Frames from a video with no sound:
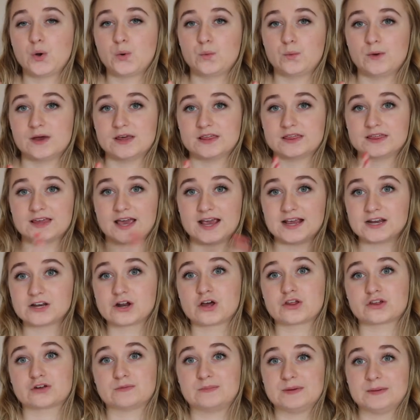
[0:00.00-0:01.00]
with eight
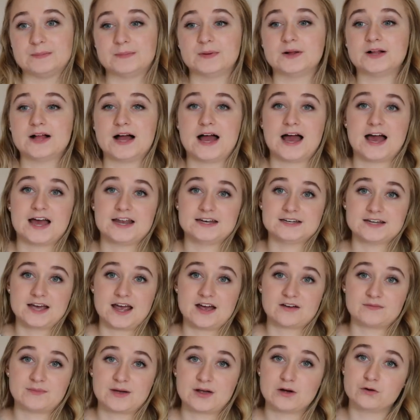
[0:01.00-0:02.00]
other people and I
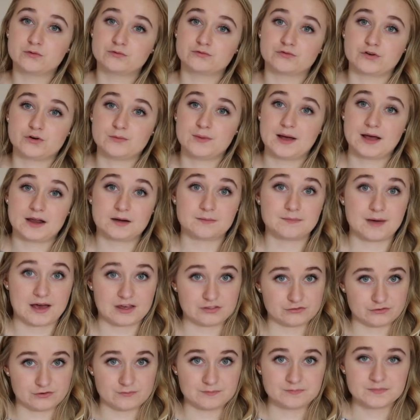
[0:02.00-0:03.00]
have my own room and
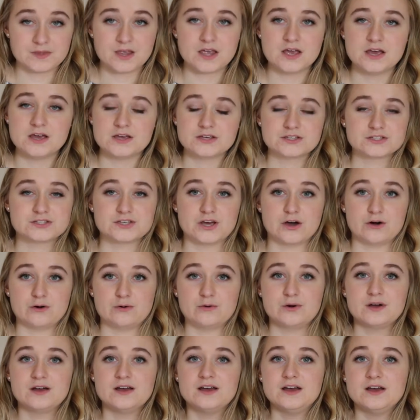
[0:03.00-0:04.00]
bathroom.
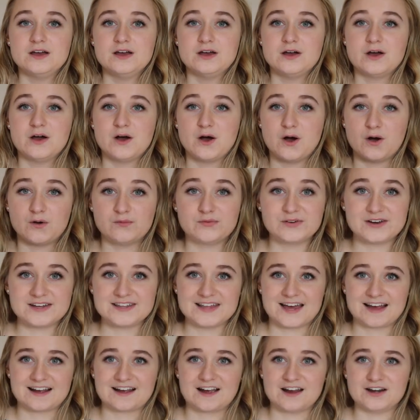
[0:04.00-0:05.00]
So hopefully
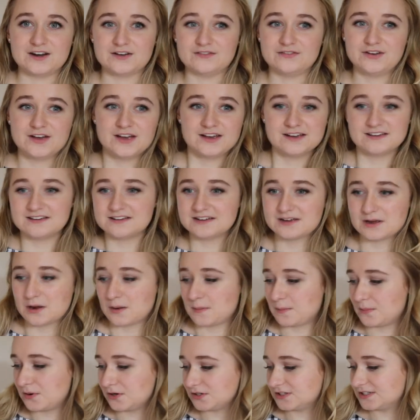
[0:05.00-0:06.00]
that kind of
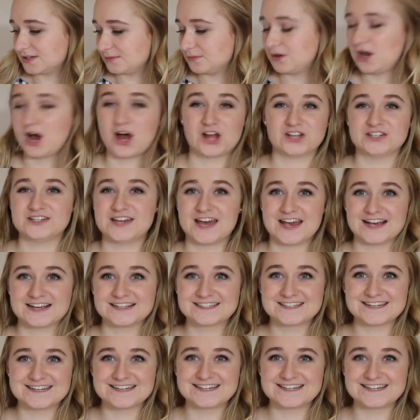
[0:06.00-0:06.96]
puts some context